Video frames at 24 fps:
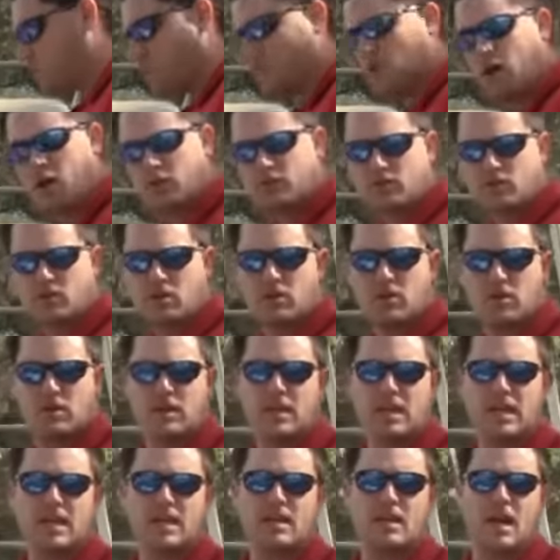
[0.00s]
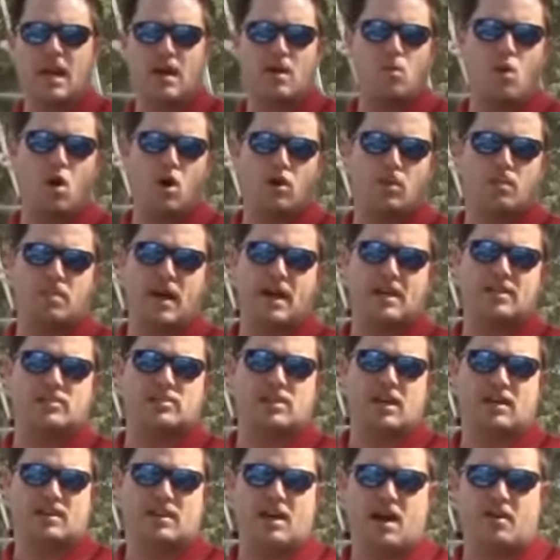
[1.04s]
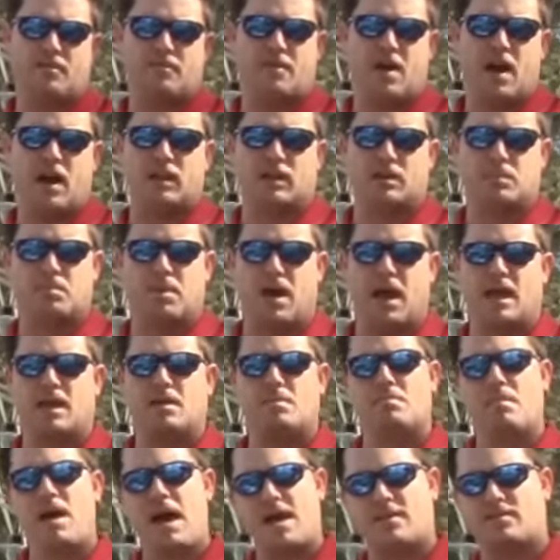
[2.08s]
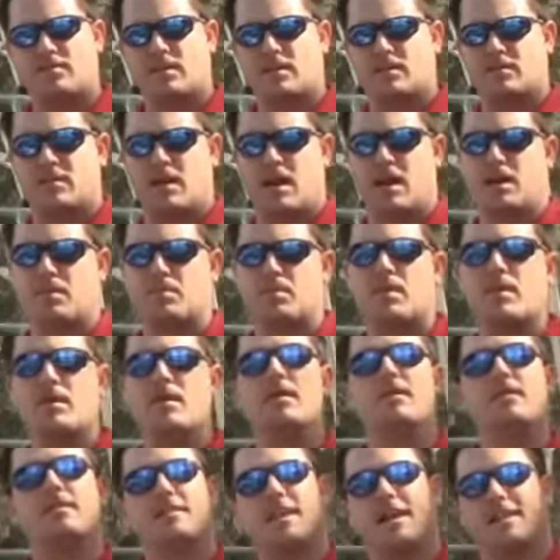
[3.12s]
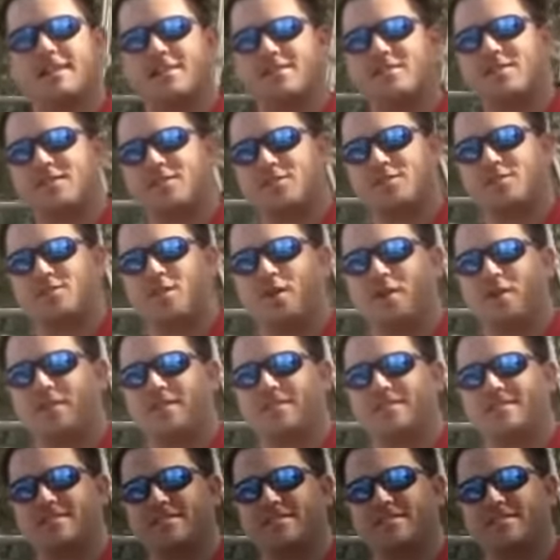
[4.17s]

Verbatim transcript: you're also going to need water-based anti-fouling paint and masking tape. Now let's get started.